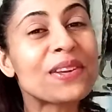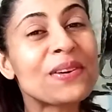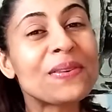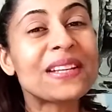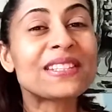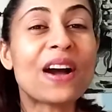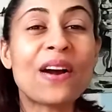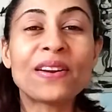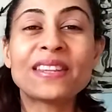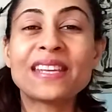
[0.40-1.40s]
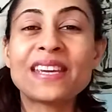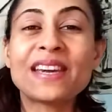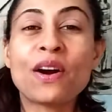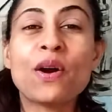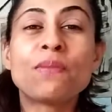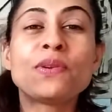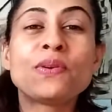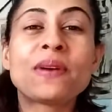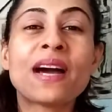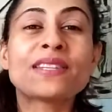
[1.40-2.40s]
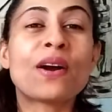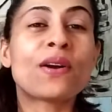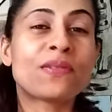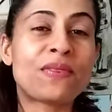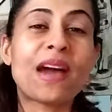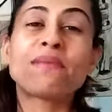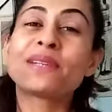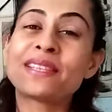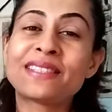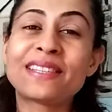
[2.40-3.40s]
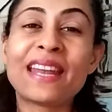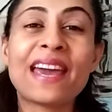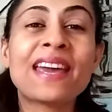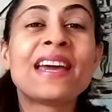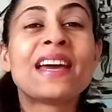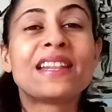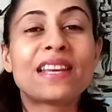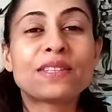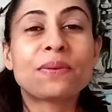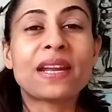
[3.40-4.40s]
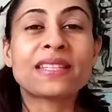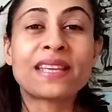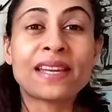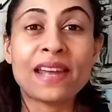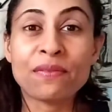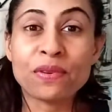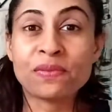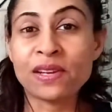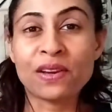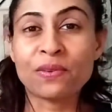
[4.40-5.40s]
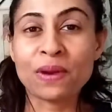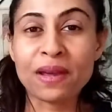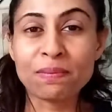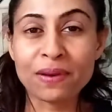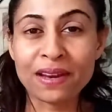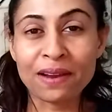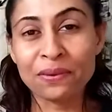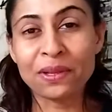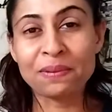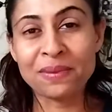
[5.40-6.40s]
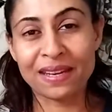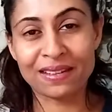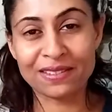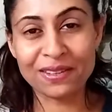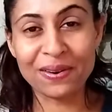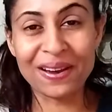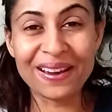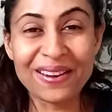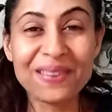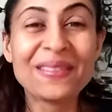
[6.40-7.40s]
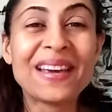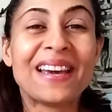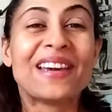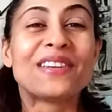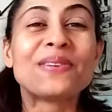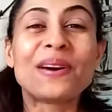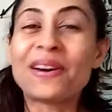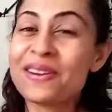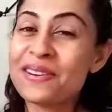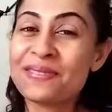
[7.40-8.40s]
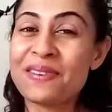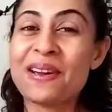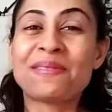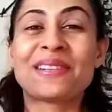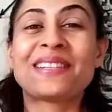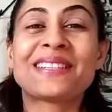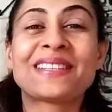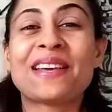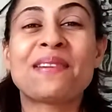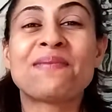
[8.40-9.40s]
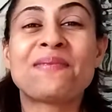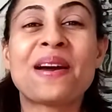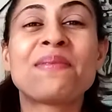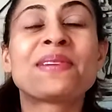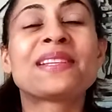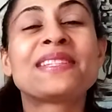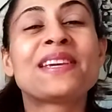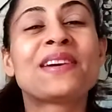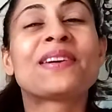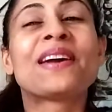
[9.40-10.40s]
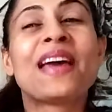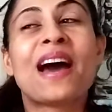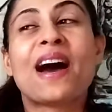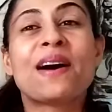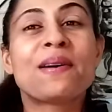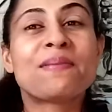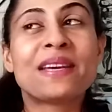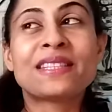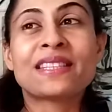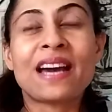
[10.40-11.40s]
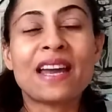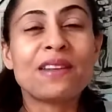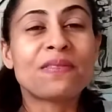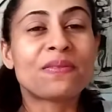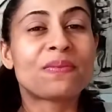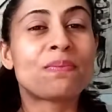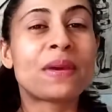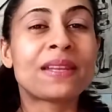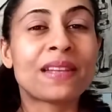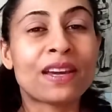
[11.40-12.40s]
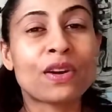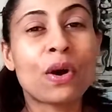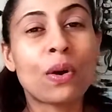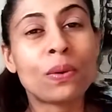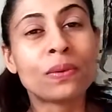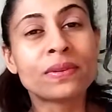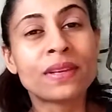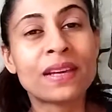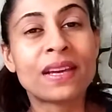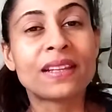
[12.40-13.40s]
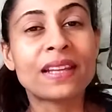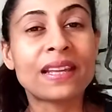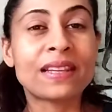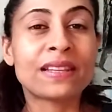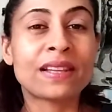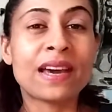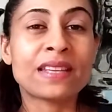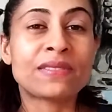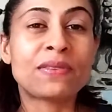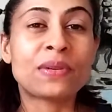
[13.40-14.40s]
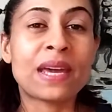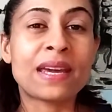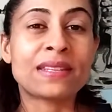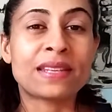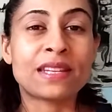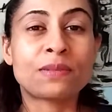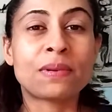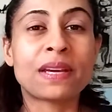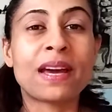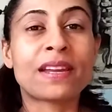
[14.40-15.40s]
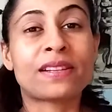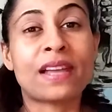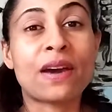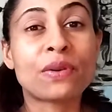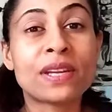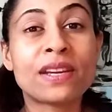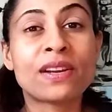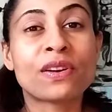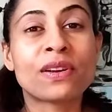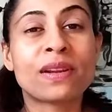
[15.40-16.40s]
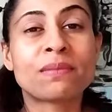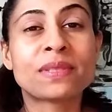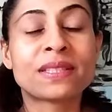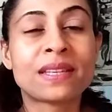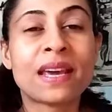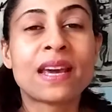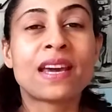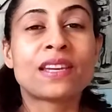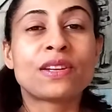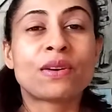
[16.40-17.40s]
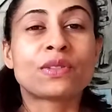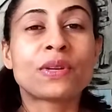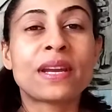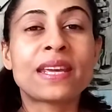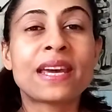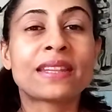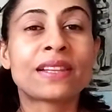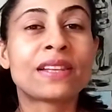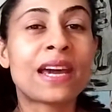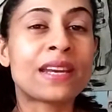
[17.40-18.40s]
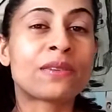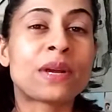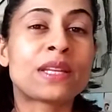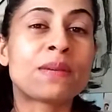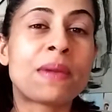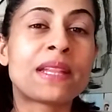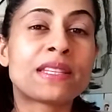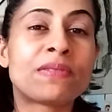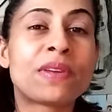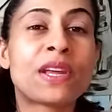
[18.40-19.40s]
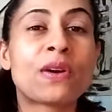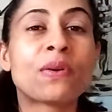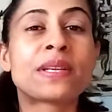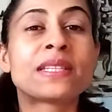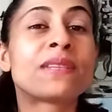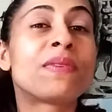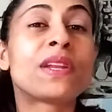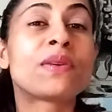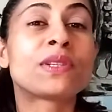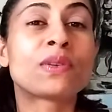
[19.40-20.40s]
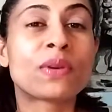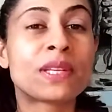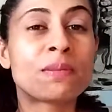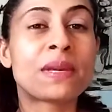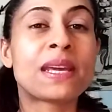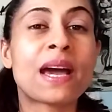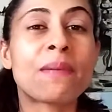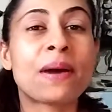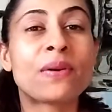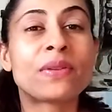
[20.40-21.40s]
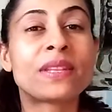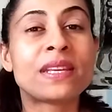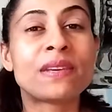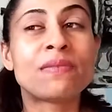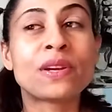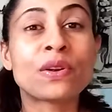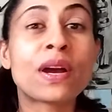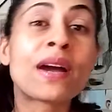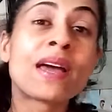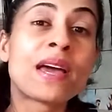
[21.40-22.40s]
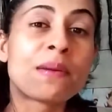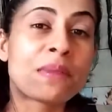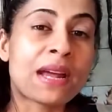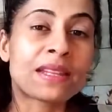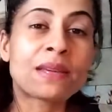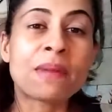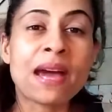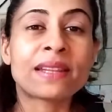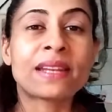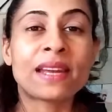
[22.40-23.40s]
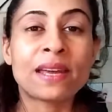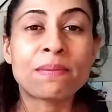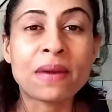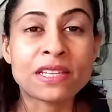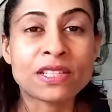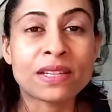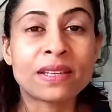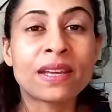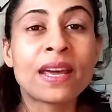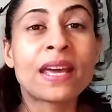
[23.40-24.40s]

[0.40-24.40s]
It's Arthi. I hope you guys are fabulous today. That's what I say in every video, right? But I really mean it. So I hope you are fabulous because I'm fabulous here. It's kind of been like cold lately the last few days, and it's been kind of cloudy here, and I'm just trying to get the lighting right to make this video because this video is going to be about the Vera Bradley bag that I had mentioned